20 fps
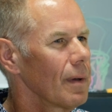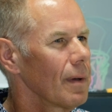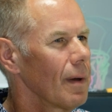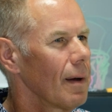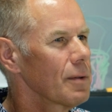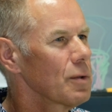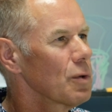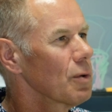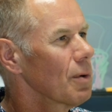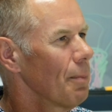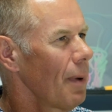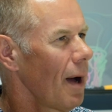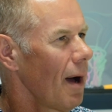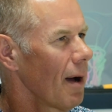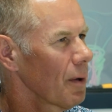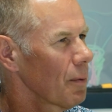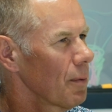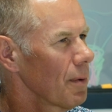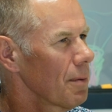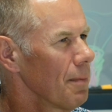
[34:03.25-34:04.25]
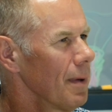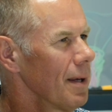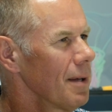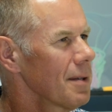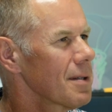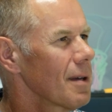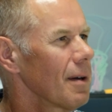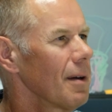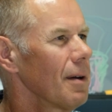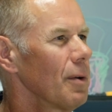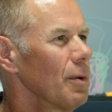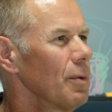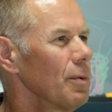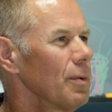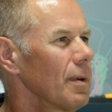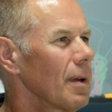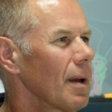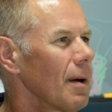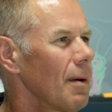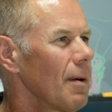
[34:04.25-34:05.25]
I took a bike with me, so
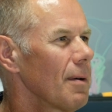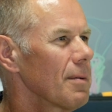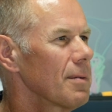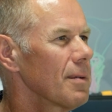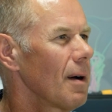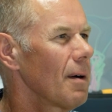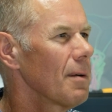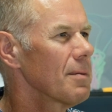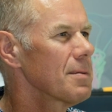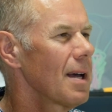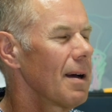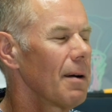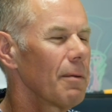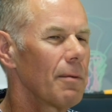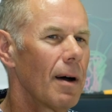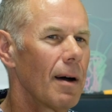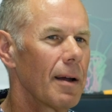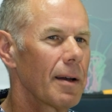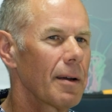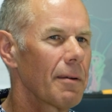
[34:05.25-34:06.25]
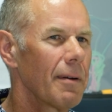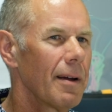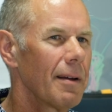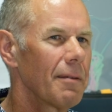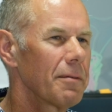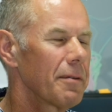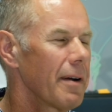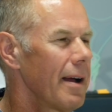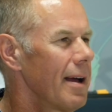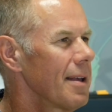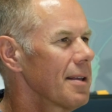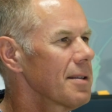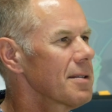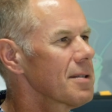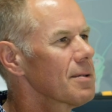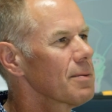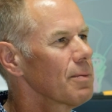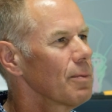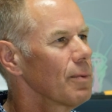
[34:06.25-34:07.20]
I was out riding around France.